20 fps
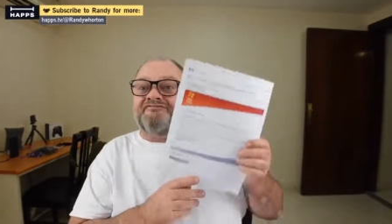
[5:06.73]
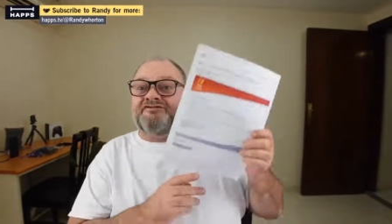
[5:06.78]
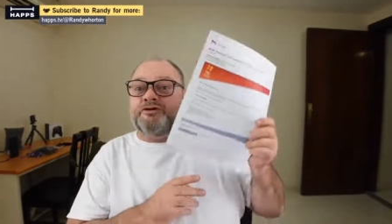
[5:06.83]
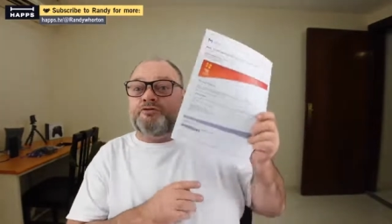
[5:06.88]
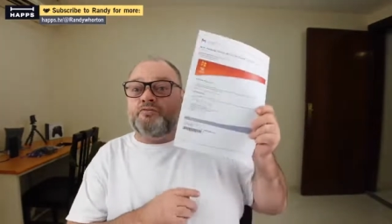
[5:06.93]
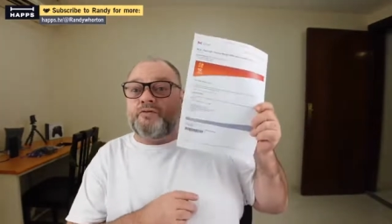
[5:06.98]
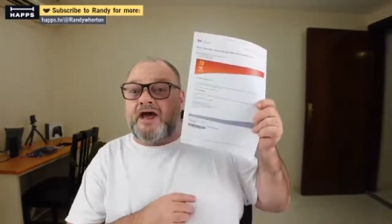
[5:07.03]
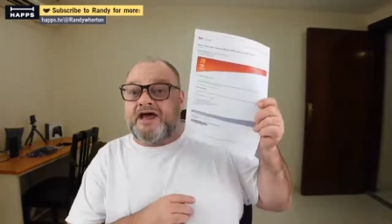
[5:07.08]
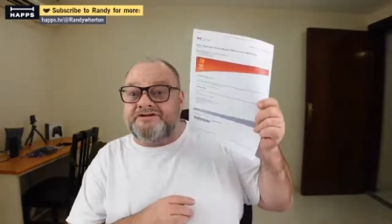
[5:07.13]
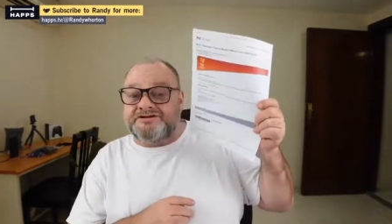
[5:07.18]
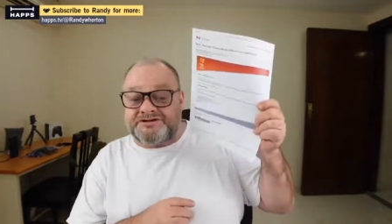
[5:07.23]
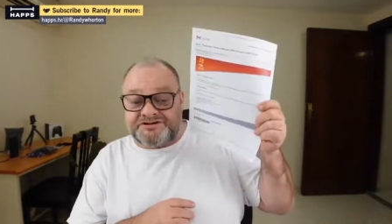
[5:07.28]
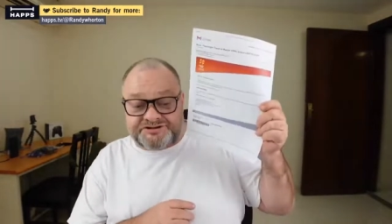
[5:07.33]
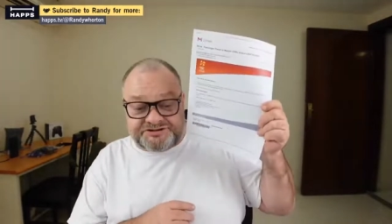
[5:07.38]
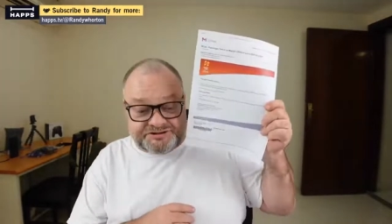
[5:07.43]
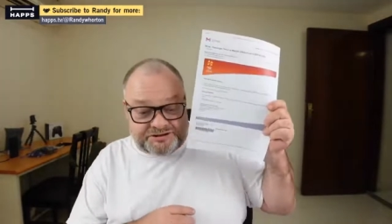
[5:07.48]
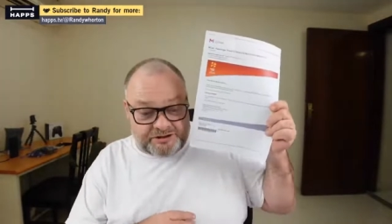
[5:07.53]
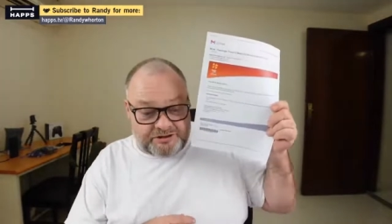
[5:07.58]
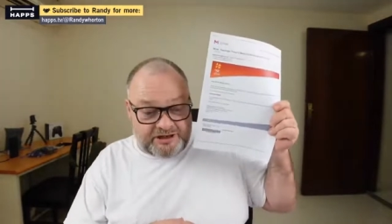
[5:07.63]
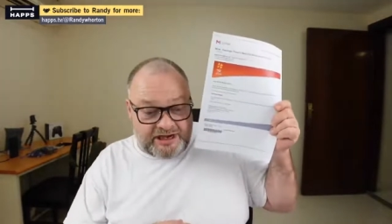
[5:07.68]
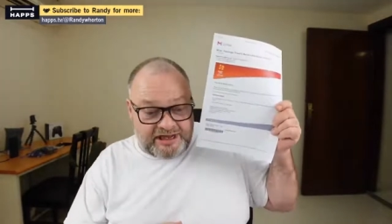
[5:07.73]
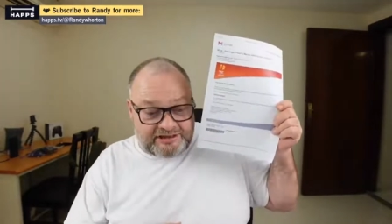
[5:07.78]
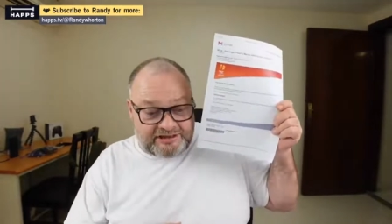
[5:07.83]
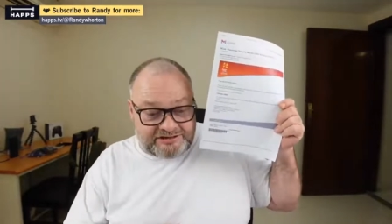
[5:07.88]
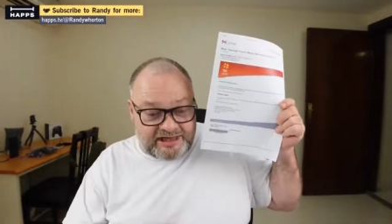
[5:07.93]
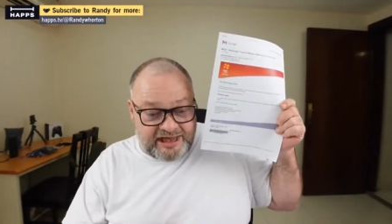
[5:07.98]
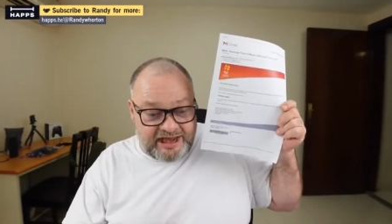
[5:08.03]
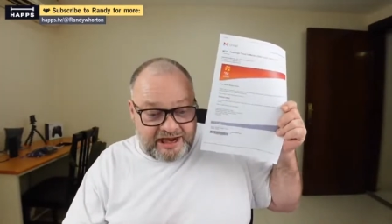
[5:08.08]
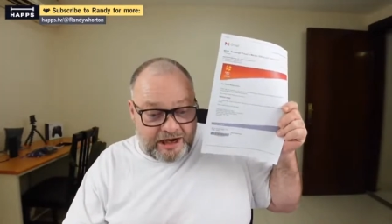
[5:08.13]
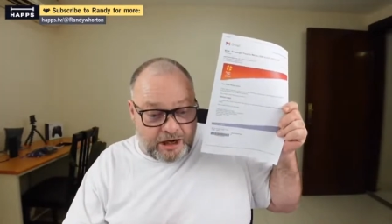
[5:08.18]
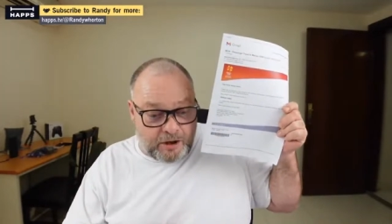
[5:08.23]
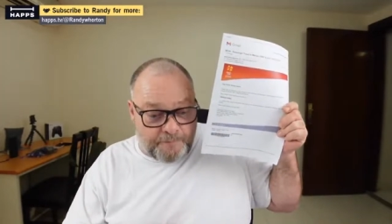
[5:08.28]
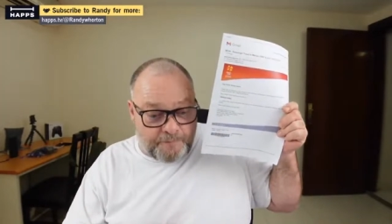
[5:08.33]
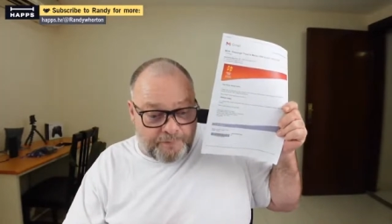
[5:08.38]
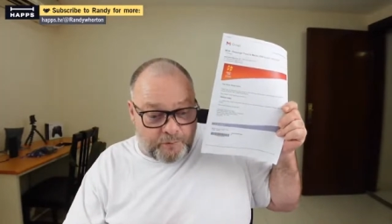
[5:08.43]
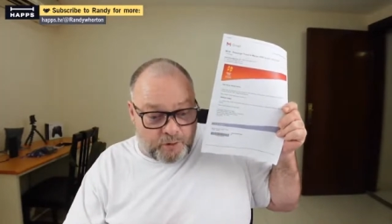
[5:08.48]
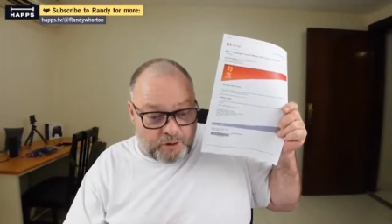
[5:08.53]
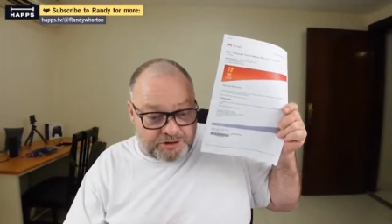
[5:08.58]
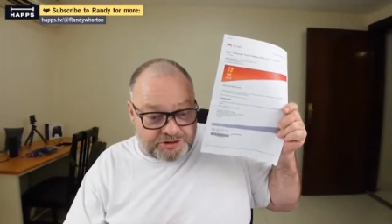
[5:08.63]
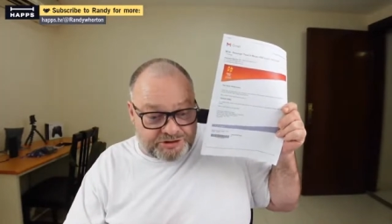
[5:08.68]
to register at the
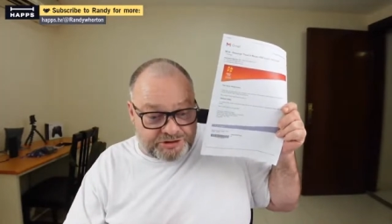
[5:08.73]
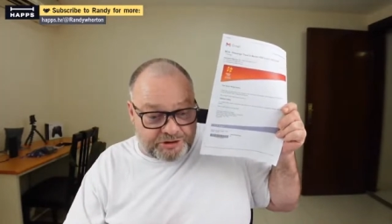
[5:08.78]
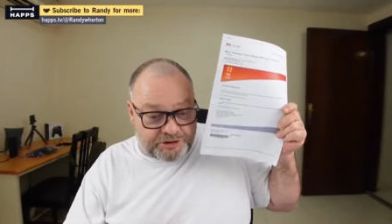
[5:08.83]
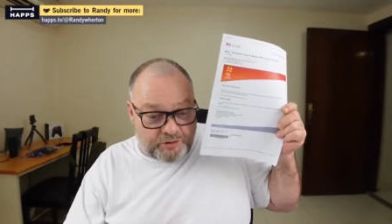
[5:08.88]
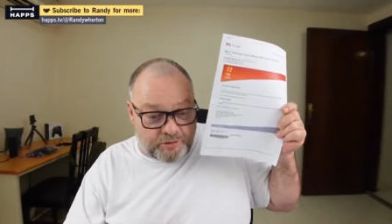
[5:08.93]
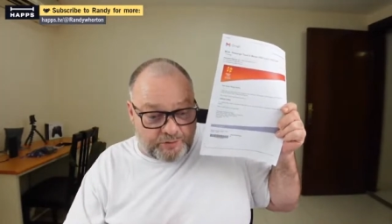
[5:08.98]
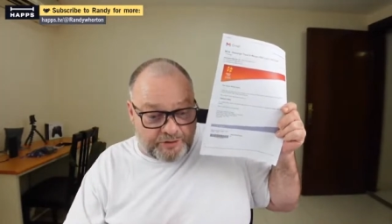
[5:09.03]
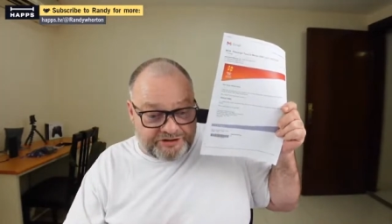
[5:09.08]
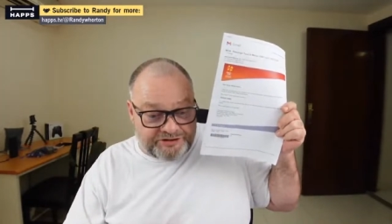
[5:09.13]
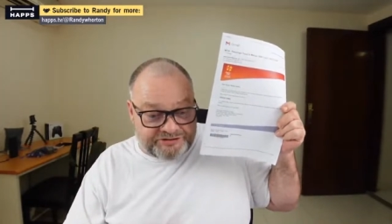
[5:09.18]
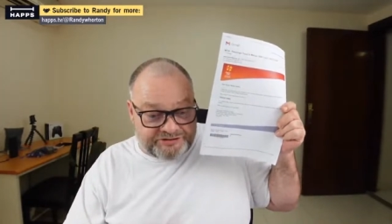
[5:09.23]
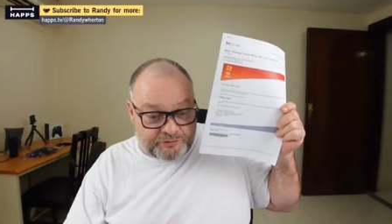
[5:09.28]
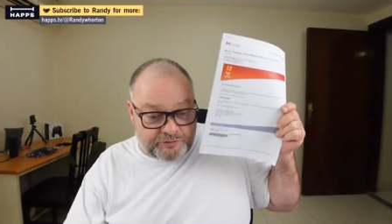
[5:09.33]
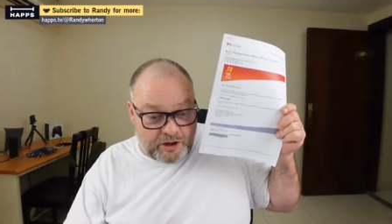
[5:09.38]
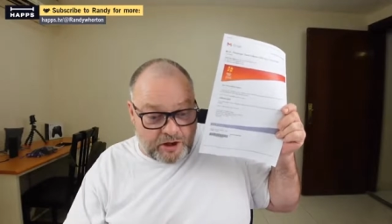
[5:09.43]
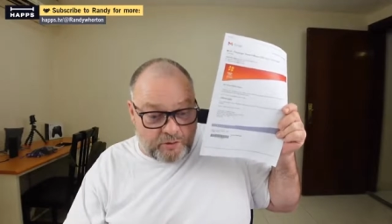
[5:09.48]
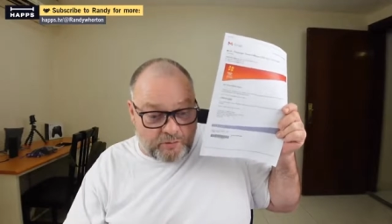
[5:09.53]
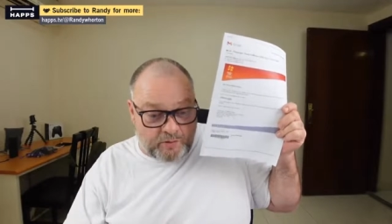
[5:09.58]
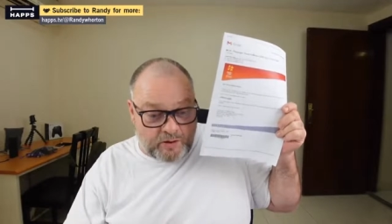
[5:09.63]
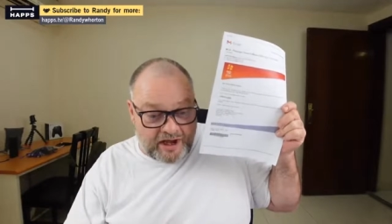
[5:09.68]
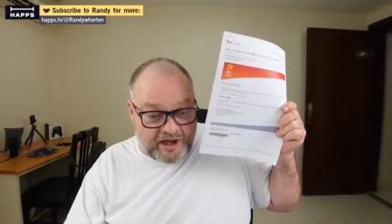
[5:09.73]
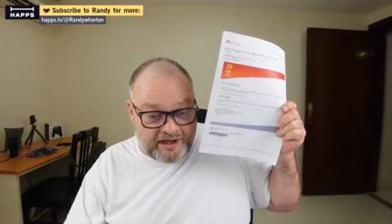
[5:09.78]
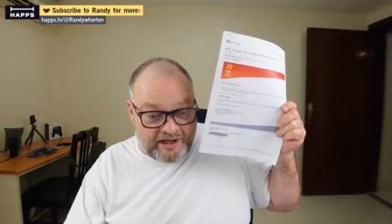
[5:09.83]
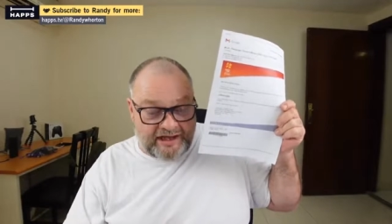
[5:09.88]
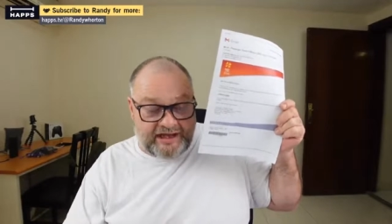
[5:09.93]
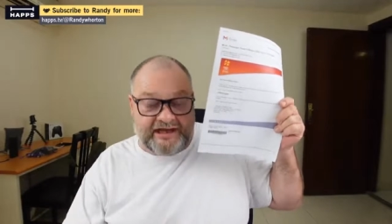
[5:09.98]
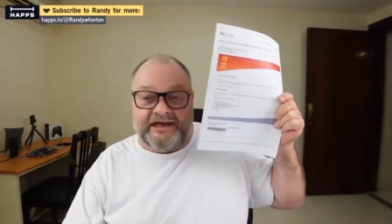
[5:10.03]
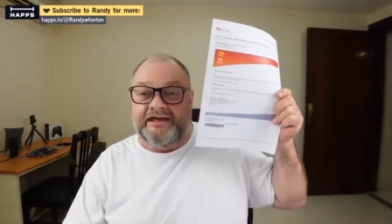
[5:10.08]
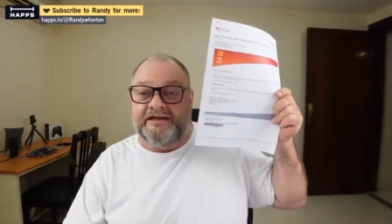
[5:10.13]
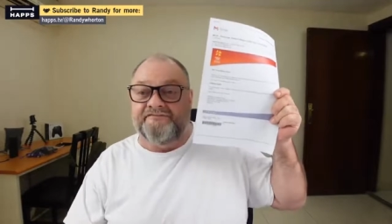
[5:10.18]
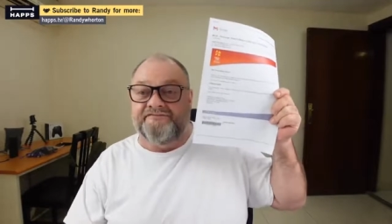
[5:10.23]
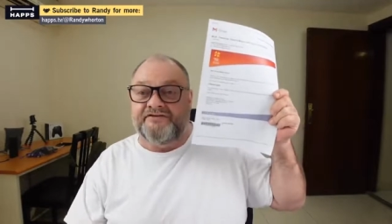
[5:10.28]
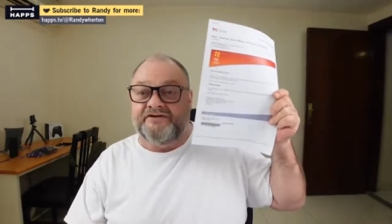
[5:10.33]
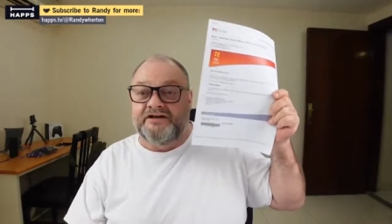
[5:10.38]
airport you're going to arrive.